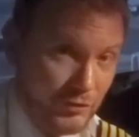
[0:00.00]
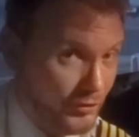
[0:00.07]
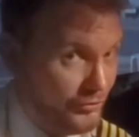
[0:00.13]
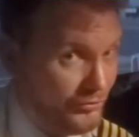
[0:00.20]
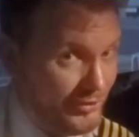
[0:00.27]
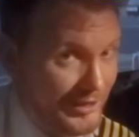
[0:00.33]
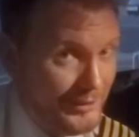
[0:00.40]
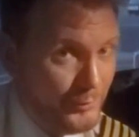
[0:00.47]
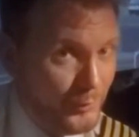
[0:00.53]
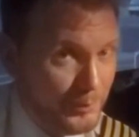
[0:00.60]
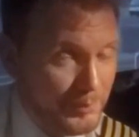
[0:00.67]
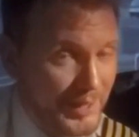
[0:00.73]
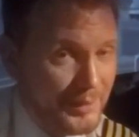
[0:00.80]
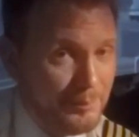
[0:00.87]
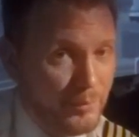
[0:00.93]
are still
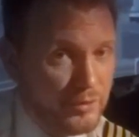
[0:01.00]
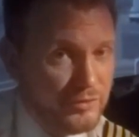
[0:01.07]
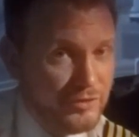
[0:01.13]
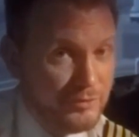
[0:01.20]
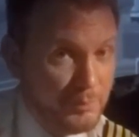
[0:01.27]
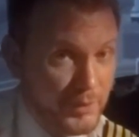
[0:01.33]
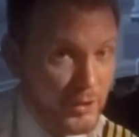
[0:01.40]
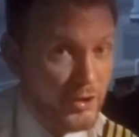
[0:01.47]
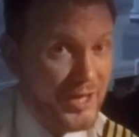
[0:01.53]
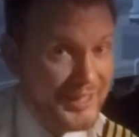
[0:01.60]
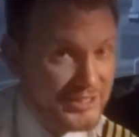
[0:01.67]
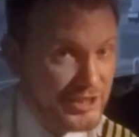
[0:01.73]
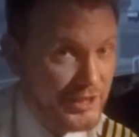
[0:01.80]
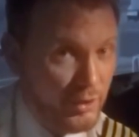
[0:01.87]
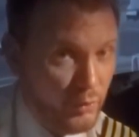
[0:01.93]
called black boxes, but are
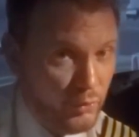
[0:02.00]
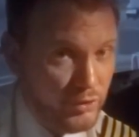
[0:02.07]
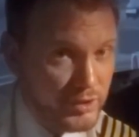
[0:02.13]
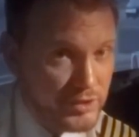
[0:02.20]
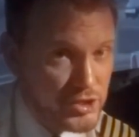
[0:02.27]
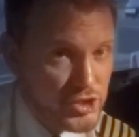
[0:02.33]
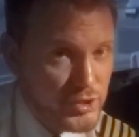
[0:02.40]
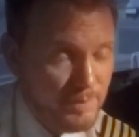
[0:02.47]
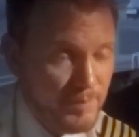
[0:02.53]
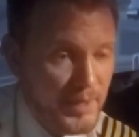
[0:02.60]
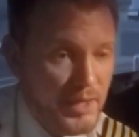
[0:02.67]
actually orange.